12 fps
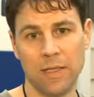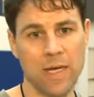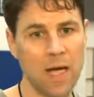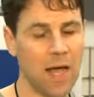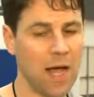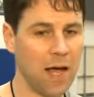
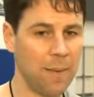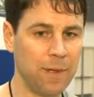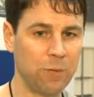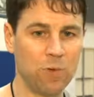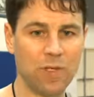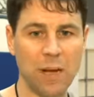Yeah, I
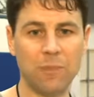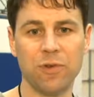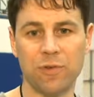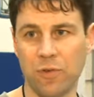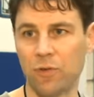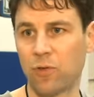mean,
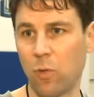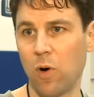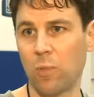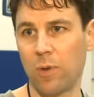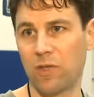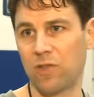redemption's of
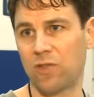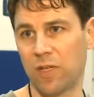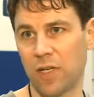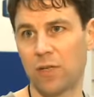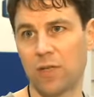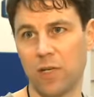sort, but just to
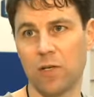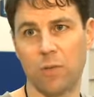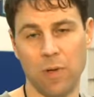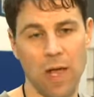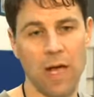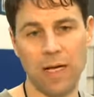continue
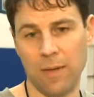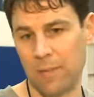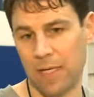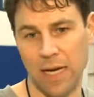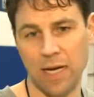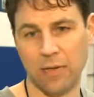playing. I
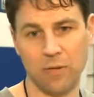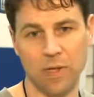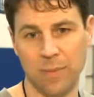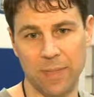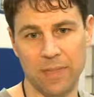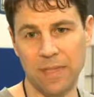mean, I agree.
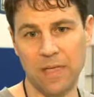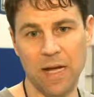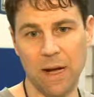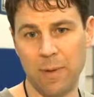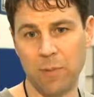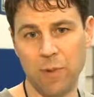I mean,
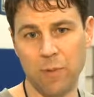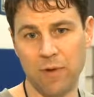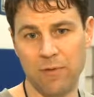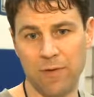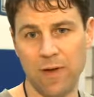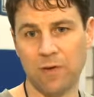we
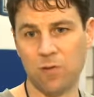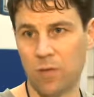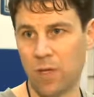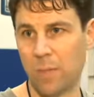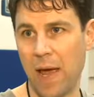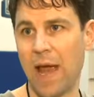want to finish
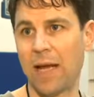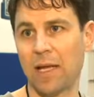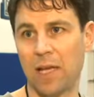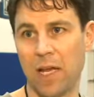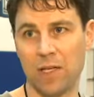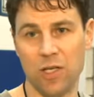with a bang,
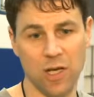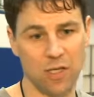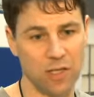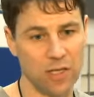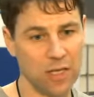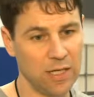and
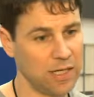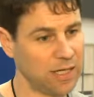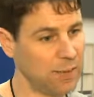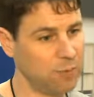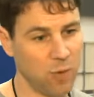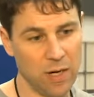you
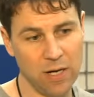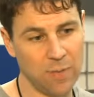keep winning.